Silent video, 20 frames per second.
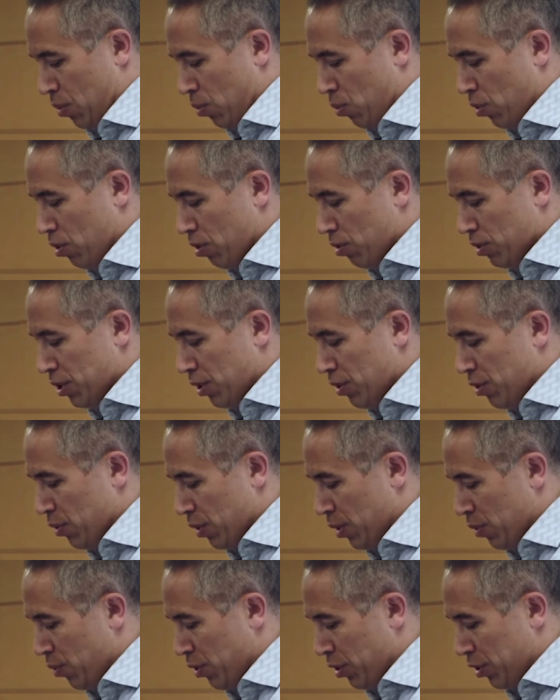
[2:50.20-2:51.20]
We're also
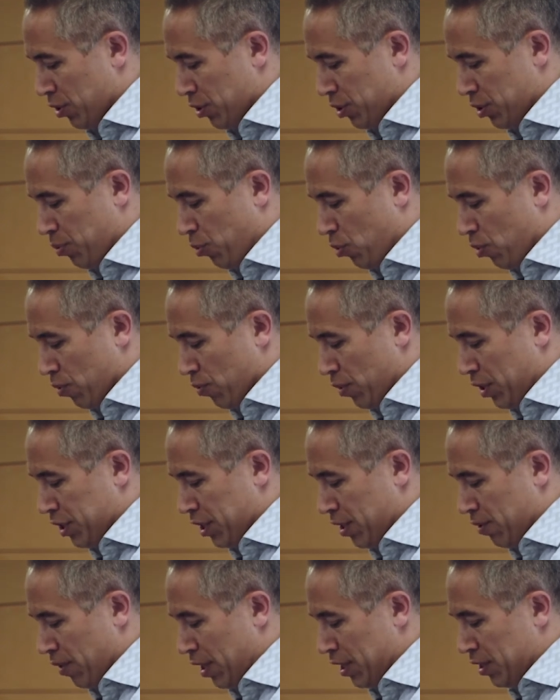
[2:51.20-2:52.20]
doing work to support
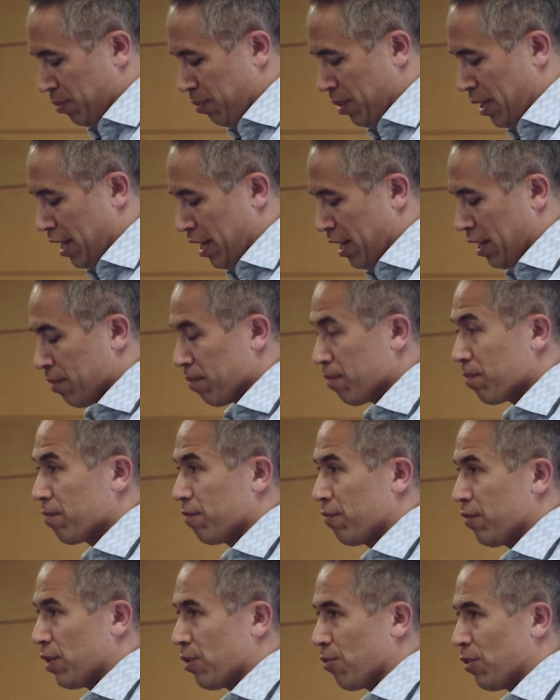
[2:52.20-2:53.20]
regeneration planning
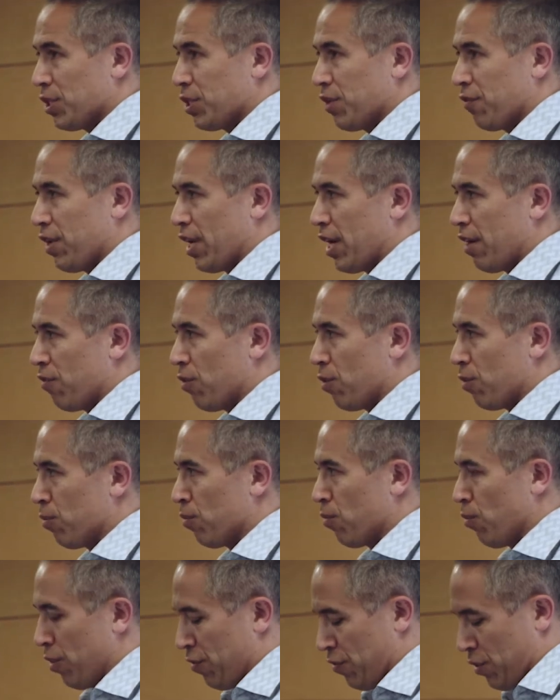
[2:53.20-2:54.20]
for the rest of the
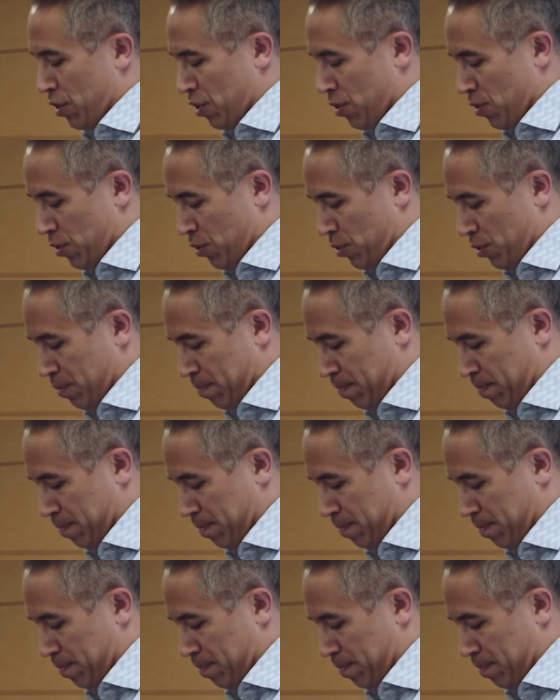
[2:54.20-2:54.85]
Avon River Corridor.